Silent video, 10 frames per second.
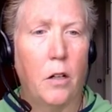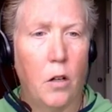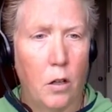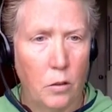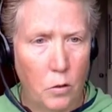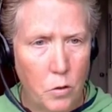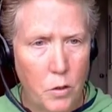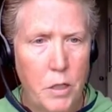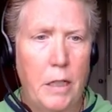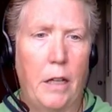our Learn
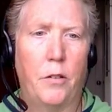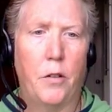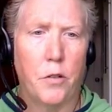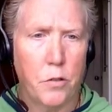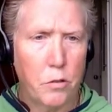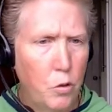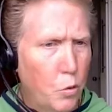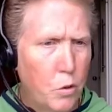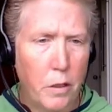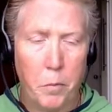Togethers,
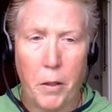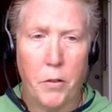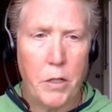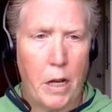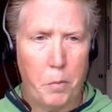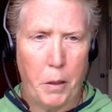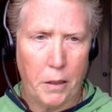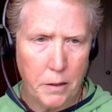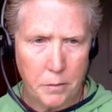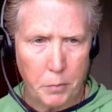use some other topic,